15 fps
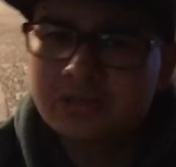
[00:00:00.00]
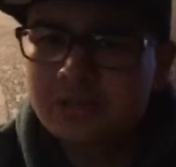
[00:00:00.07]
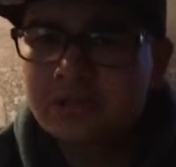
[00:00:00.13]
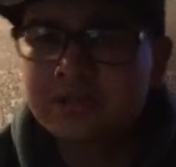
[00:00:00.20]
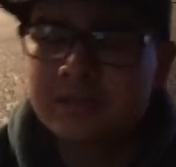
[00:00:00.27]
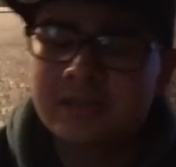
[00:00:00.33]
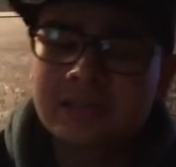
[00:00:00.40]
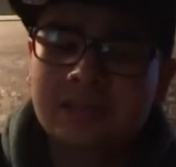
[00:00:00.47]

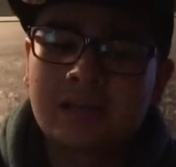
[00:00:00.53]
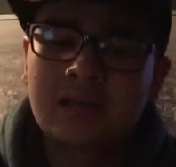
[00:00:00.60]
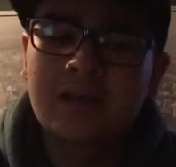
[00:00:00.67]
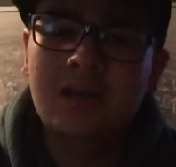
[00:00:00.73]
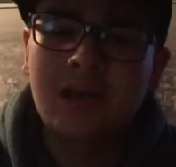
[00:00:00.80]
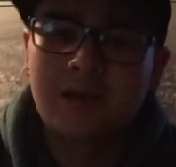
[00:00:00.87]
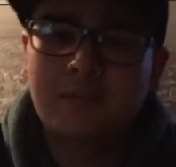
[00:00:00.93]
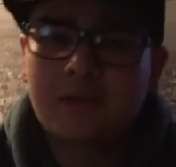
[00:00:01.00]
good as
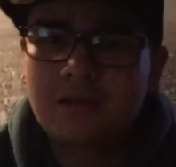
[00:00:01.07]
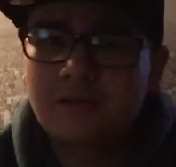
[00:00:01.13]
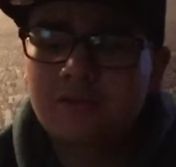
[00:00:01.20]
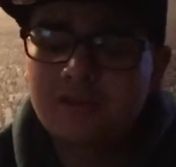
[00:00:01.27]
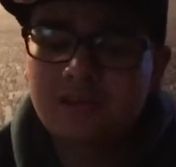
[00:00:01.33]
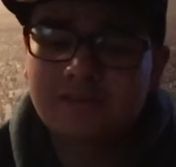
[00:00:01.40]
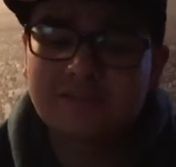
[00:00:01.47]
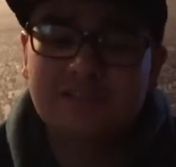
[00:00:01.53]
Among
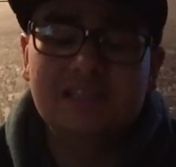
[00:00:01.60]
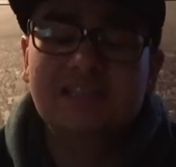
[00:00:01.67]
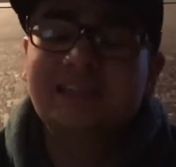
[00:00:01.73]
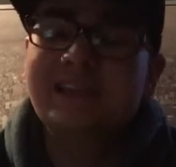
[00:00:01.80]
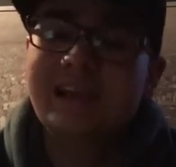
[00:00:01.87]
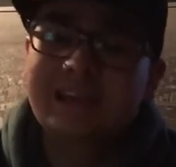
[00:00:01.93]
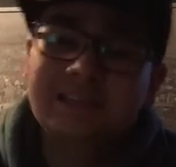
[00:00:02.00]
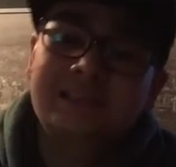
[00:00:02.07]
Thieves.
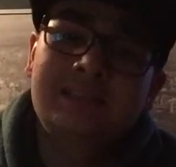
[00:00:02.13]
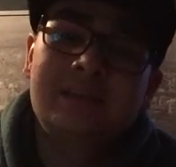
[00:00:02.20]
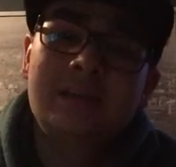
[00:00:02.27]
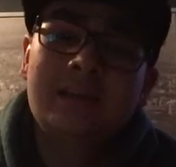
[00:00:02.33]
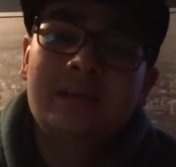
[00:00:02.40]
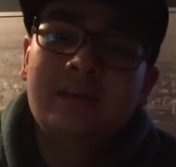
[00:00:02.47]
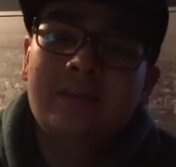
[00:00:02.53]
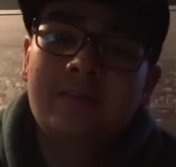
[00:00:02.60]
Yes,
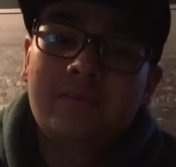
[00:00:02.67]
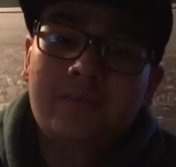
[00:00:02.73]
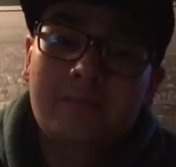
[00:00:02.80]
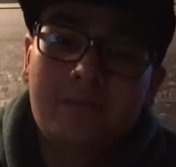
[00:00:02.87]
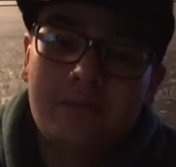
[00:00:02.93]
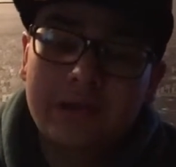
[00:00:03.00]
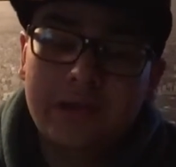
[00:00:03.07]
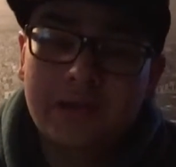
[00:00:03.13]
the
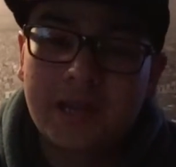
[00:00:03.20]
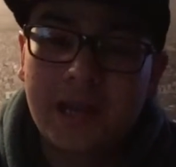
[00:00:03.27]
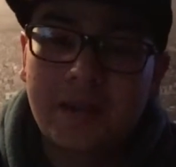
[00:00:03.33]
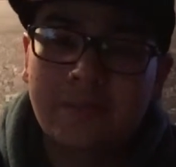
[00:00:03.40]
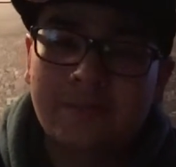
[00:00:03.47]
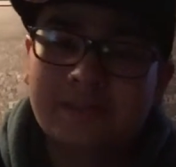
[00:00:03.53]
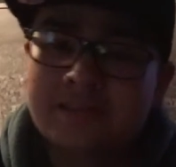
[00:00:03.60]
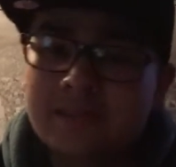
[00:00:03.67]
player
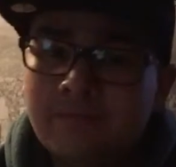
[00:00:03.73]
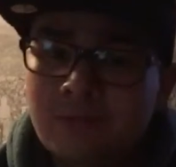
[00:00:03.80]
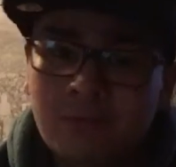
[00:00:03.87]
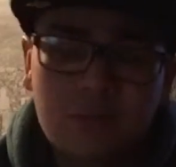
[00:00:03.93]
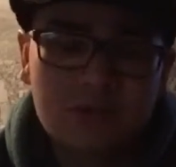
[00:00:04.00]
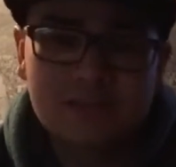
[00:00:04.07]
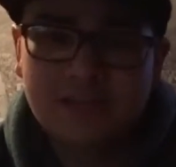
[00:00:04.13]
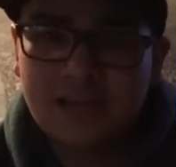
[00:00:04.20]
camera is even
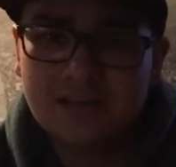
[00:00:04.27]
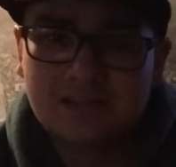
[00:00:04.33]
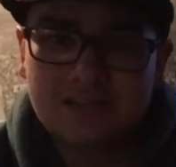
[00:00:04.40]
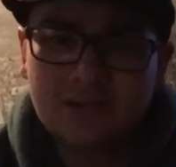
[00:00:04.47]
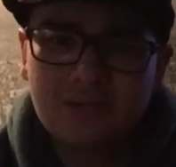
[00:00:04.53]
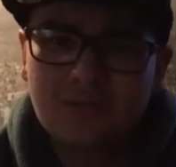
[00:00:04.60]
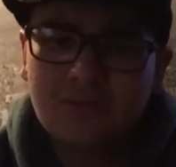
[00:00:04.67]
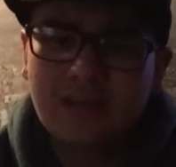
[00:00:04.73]
more
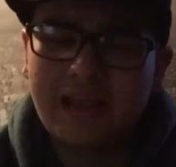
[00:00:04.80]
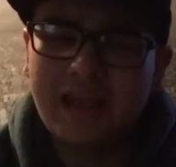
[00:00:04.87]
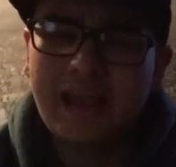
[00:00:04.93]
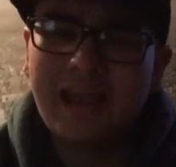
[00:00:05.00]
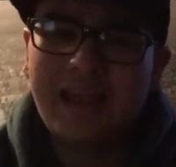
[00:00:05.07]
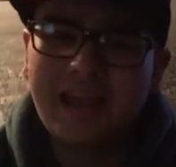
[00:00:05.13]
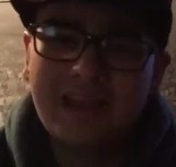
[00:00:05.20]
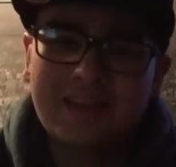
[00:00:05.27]
tactical,
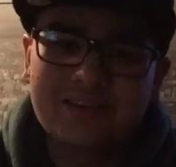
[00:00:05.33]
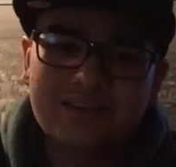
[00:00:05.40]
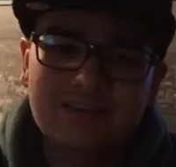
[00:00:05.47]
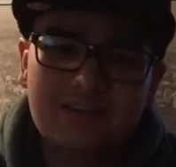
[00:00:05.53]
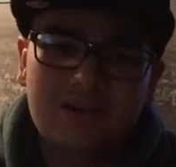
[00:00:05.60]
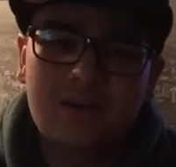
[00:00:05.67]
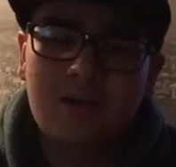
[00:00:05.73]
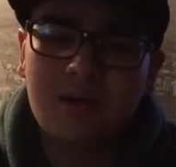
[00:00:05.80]
and
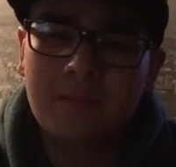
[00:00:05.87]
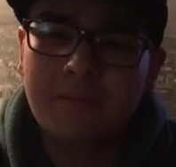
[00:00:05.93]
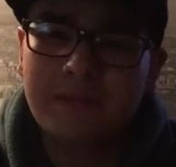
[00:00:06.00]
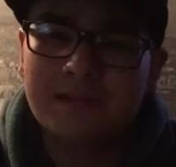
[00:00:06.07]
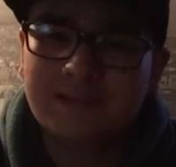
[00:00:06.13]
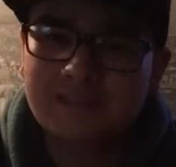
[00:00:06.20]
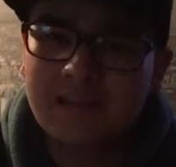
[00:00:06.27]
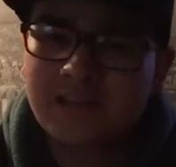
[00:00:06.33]
the
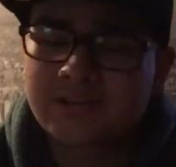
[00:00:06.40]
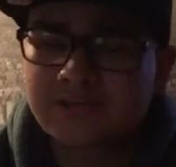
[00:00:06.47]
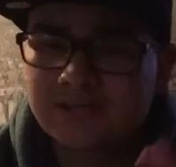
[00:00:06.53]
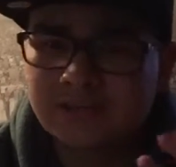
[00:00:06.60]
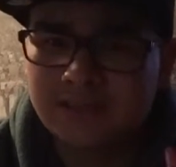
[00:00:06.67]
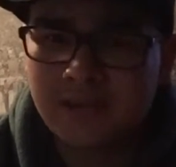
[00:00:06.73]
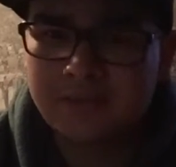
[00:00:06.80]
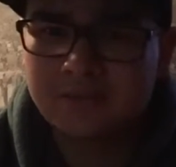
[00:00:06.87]
combat is actually
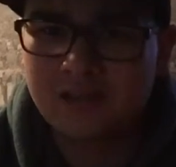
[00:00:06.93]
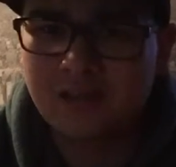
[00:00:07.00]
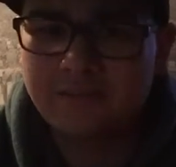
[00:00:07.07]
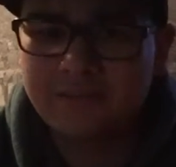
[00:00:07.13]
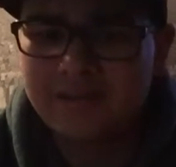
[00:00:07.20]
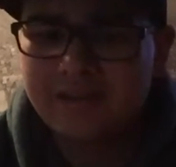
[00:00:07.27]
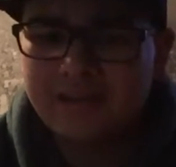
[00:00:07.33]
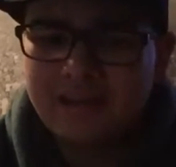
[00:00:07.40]
stepped
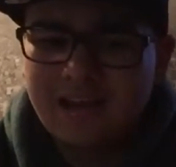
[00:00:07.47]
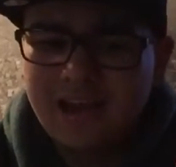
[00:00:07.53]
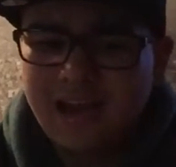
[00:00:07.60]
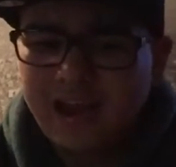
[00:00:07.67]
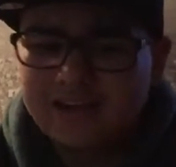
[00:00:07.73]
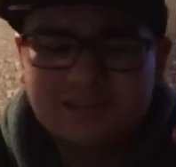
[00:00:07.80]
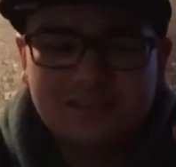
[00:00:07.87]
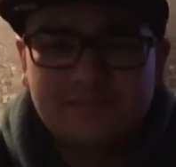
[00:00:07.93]
up.
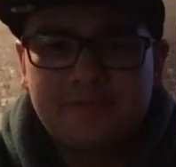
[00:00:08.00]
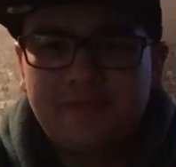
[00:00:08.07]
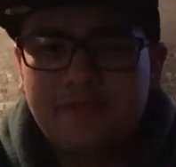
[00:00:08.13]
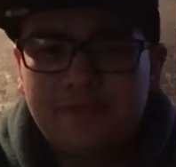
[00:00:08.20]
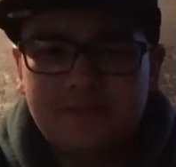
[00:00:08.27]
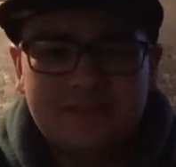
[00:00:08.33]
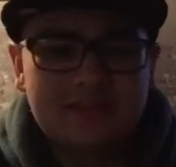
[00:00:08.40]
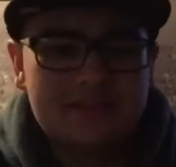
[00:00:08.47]
I just
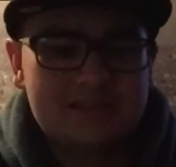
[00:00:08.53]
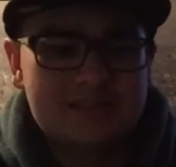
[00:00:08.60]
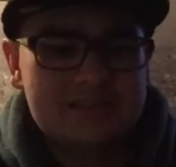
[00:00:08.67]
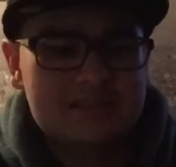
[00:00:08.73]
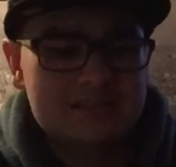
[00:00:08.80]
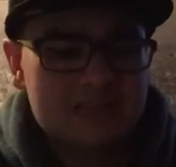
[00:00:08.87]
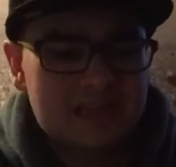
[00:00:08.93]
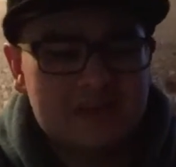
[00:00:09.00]
feel like
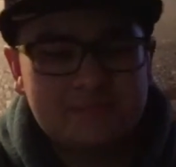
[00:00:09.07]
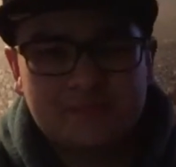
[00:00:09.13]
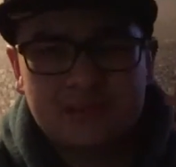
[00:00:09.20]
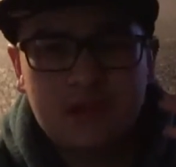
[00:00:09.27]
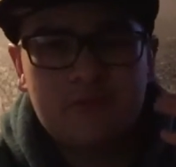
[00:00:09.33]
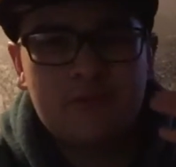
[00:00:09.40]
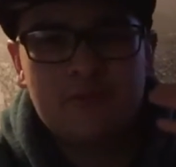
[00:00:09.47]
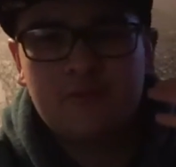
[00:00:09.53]
this game
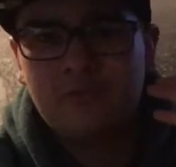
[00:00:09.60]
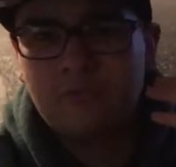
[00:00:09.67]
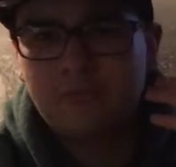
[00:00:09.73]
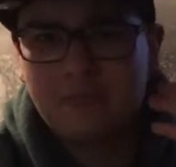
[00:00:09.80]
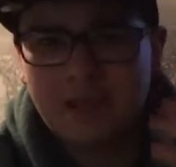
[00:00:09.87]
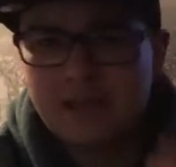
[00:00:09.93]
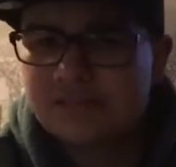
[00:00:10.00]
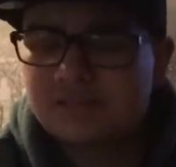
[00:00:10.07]
suffered
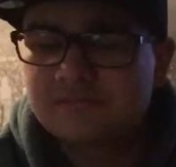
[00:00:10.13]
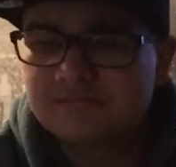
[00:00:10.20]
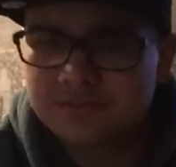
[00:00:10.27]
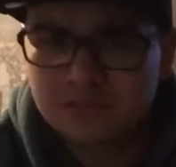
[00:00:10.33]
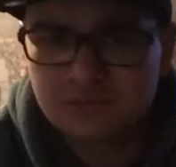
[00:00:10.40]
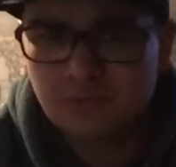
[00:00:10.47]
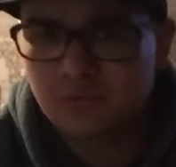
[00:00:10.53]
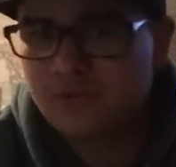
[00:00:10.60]
from massive
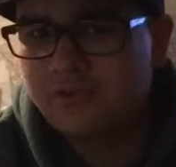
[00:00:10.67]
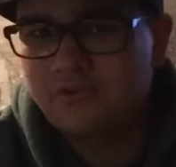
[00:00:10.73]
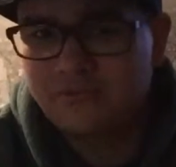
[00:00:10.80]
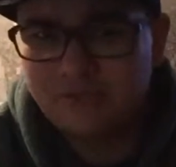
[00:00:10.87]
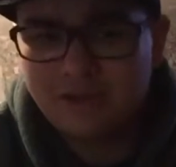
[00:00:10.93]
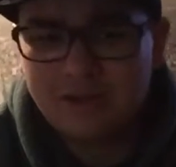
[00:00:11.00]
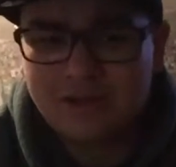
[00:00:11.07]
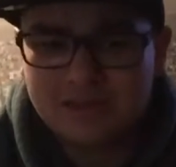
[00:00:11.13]
story
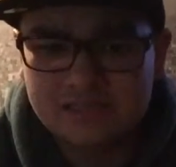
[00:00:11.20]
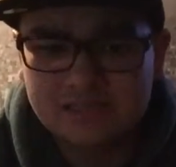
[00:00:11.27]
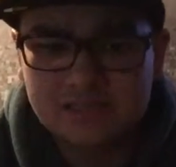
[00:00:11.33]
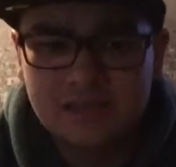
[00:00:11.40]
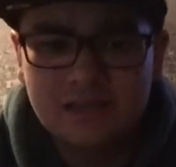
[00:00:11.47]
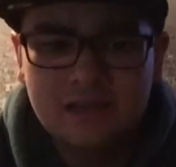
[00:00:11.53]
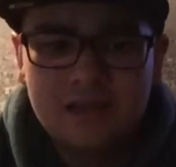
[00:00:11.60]
flaws,